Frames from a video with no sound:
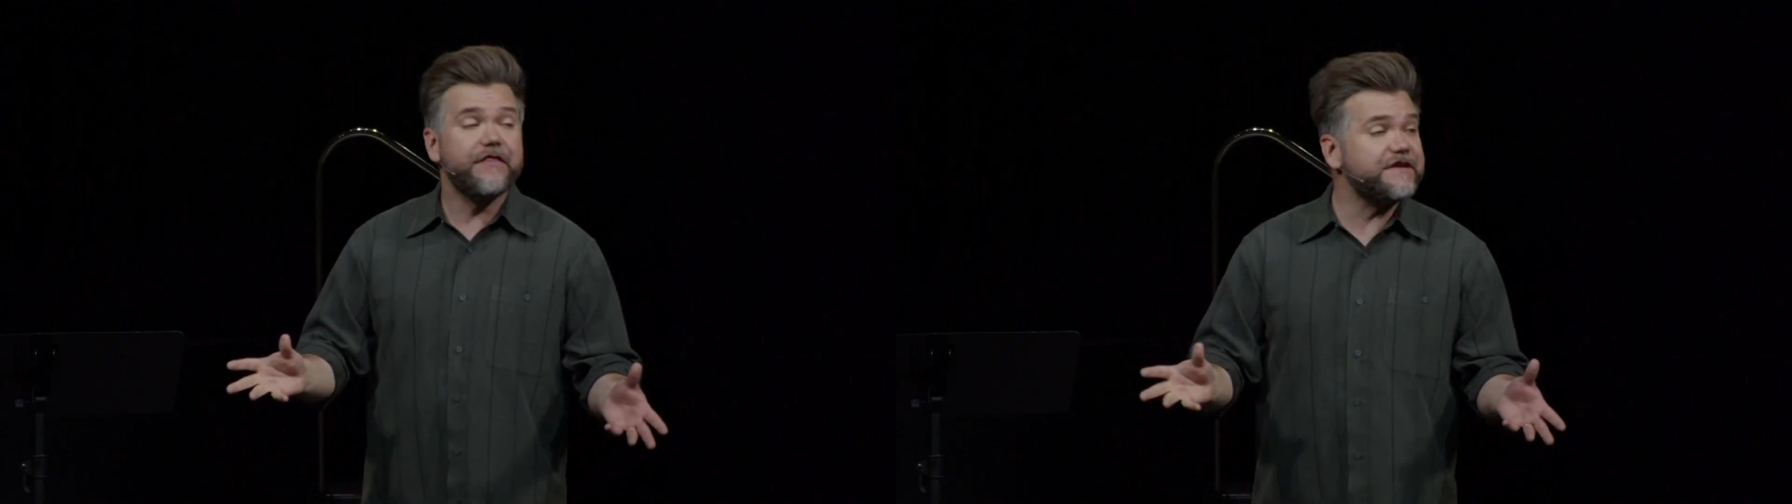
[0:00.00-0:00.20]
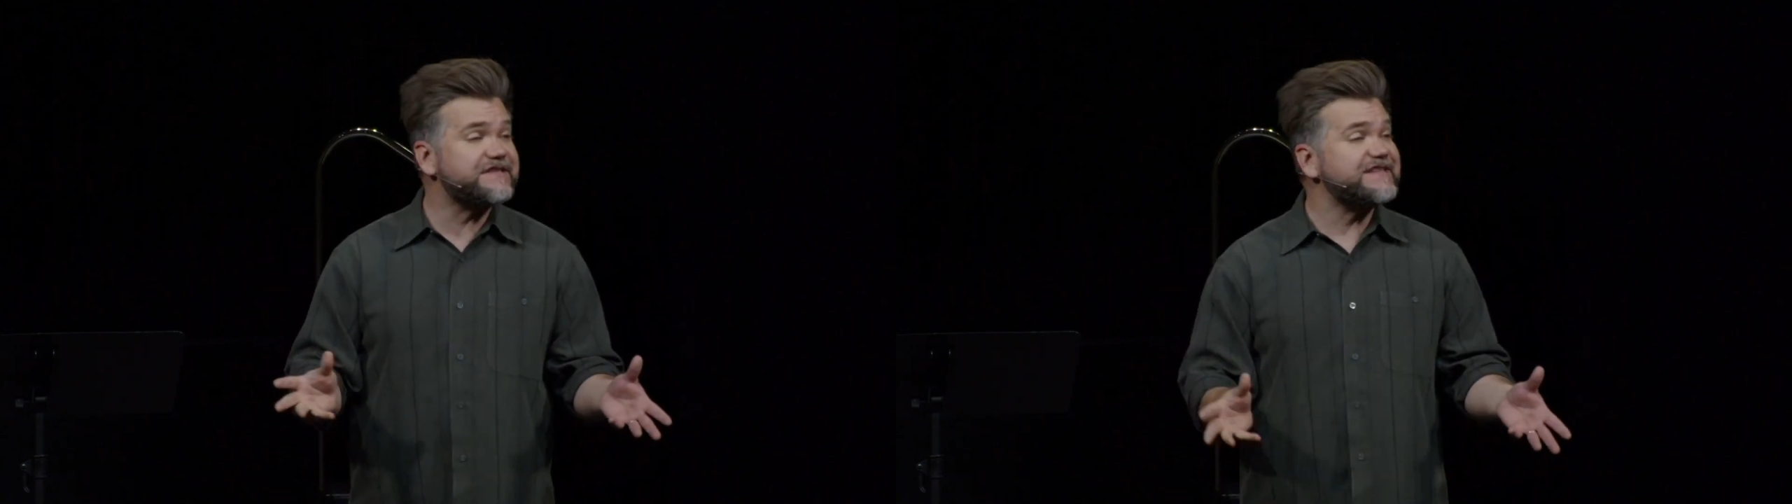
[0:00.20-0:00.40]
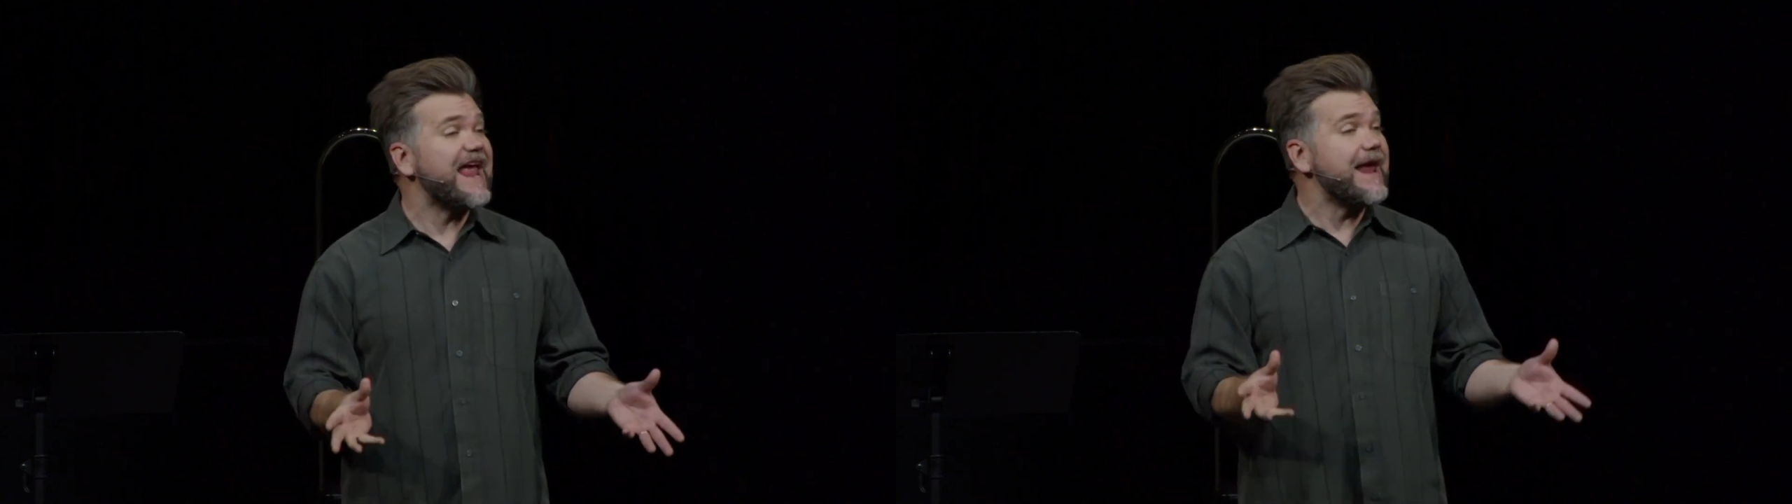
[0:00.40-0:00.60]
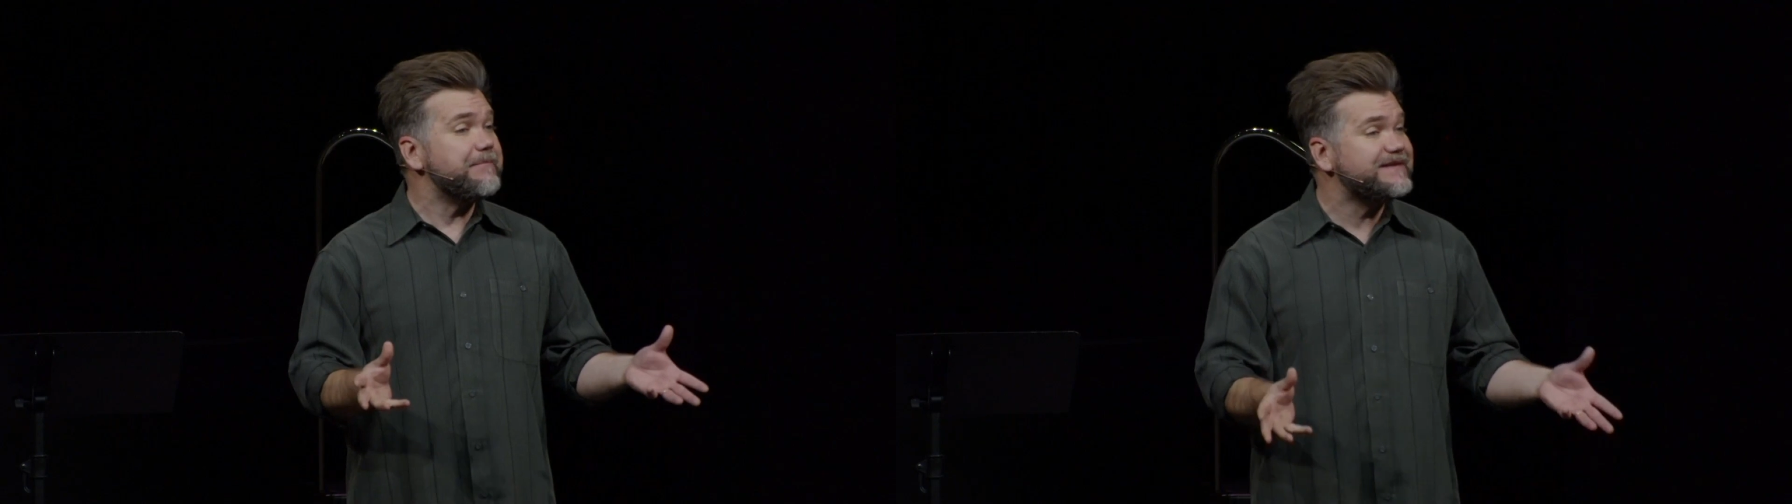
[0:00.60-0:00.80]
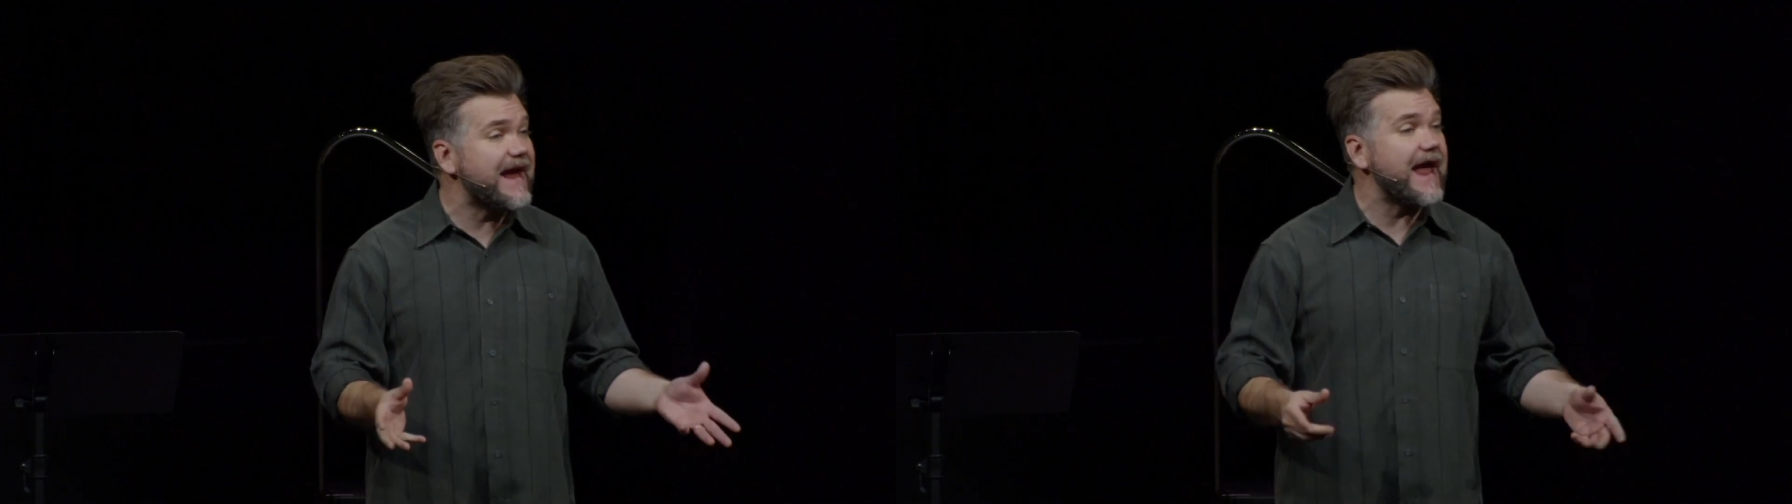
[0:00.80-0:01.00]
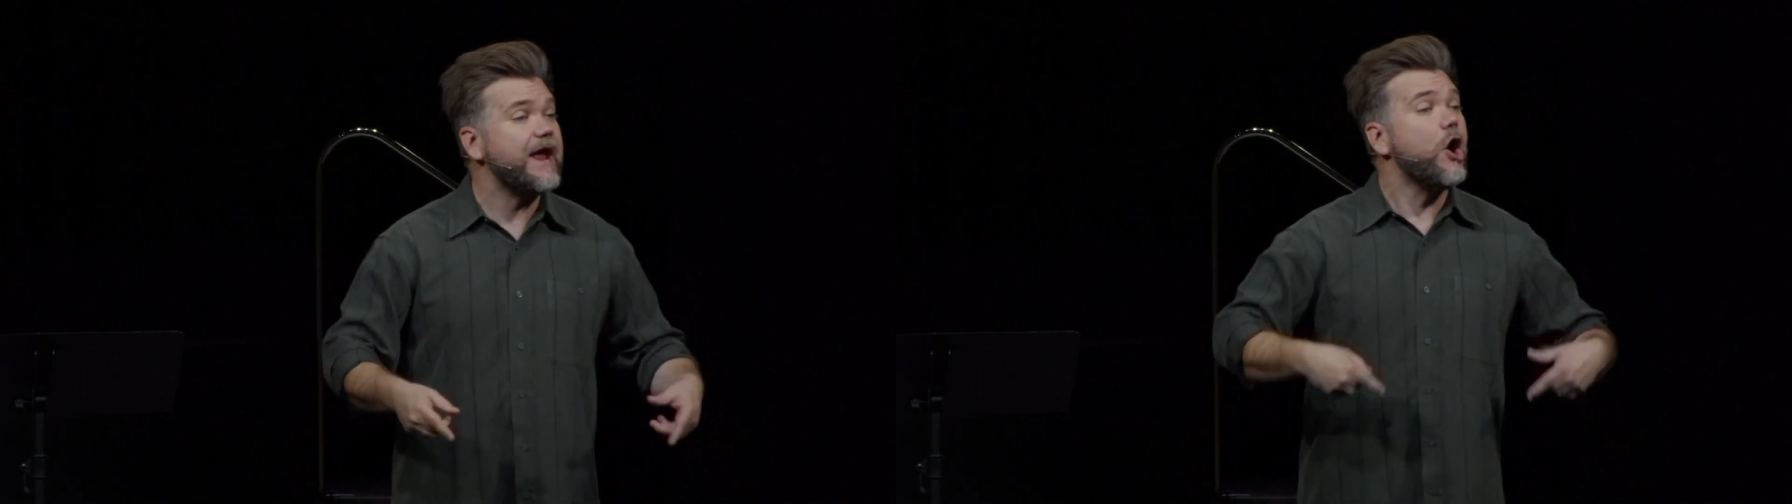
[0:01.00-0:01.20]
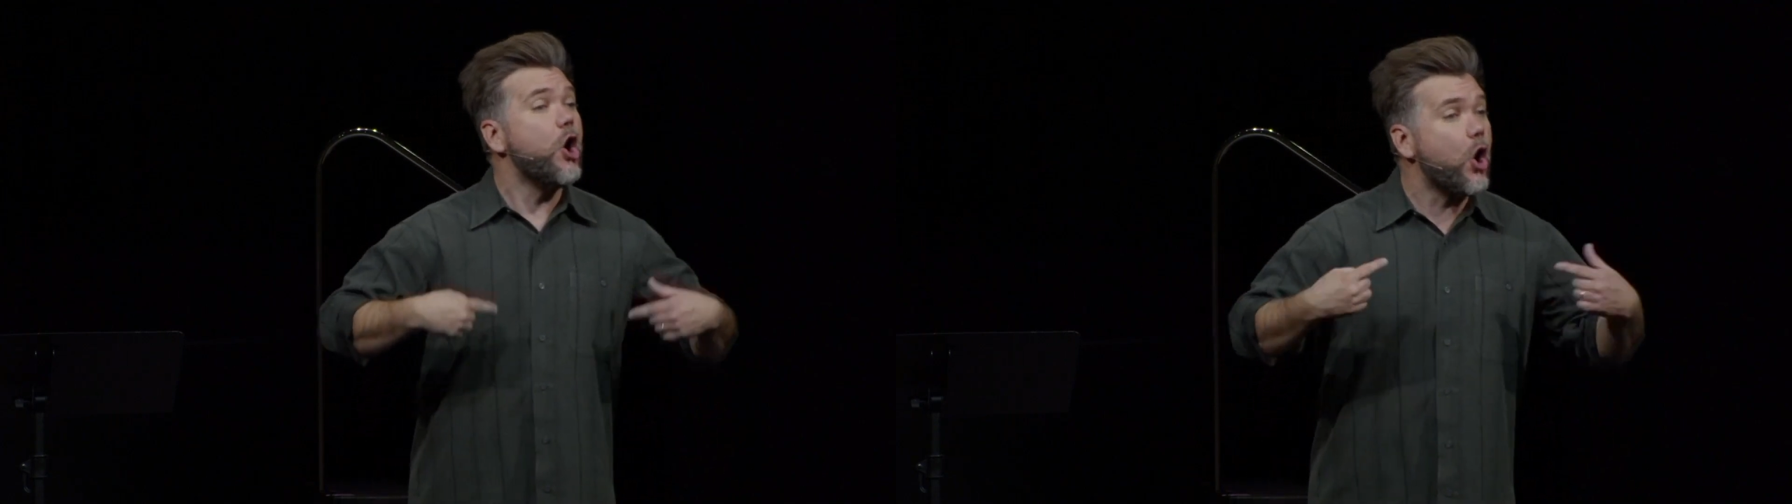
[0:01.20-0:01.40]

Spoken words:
the same day